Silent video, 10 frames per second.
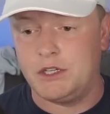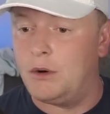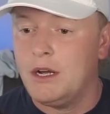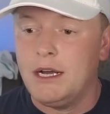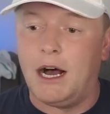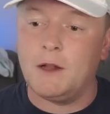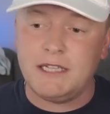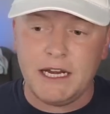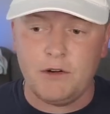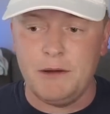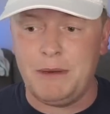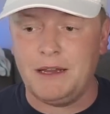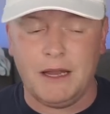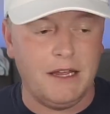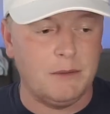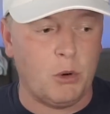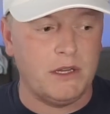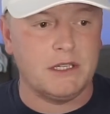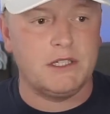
So I'll take Green Bay laying the points.